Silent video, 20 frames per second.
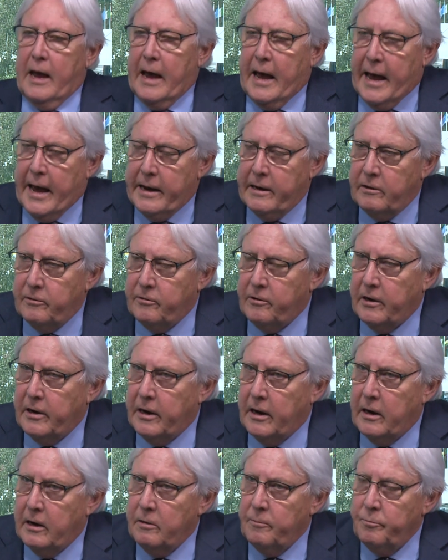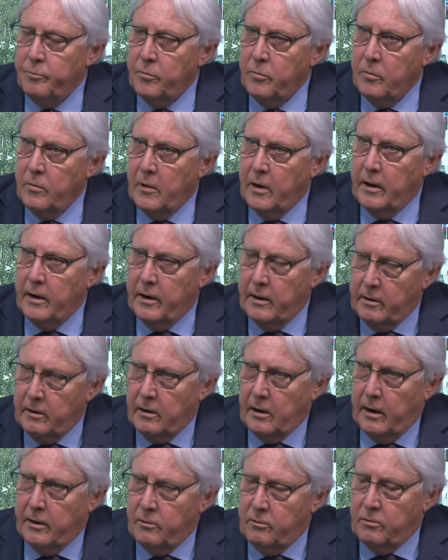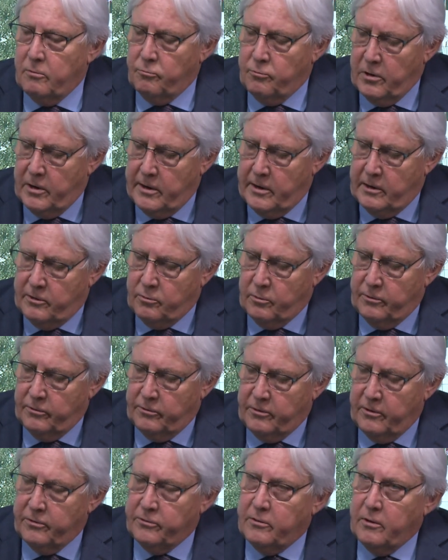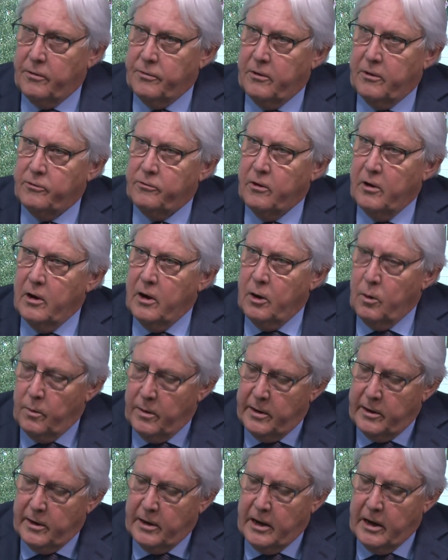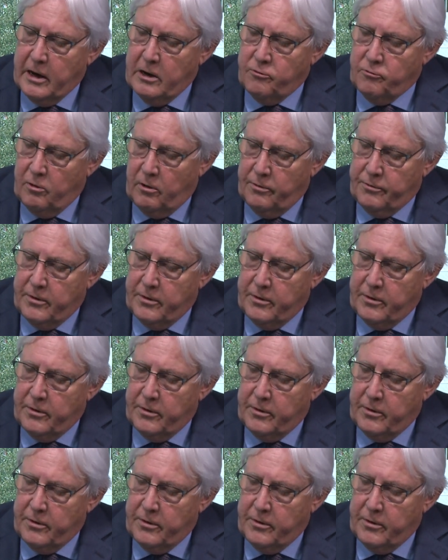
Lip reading: and Talal, and I really need to insist on this, we engage on